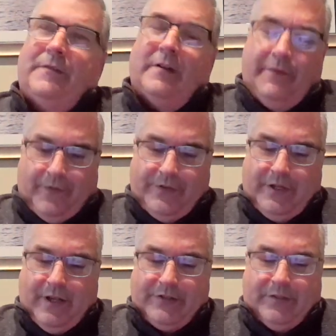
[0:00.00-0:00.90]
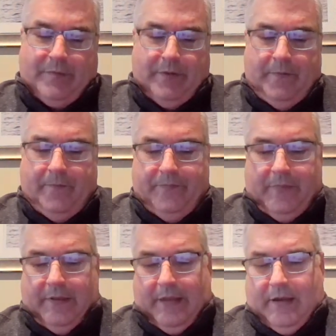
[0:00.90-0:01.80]
very first customer
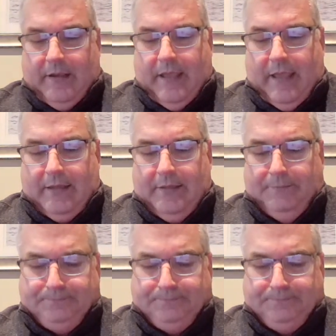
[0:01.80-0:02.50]
that I had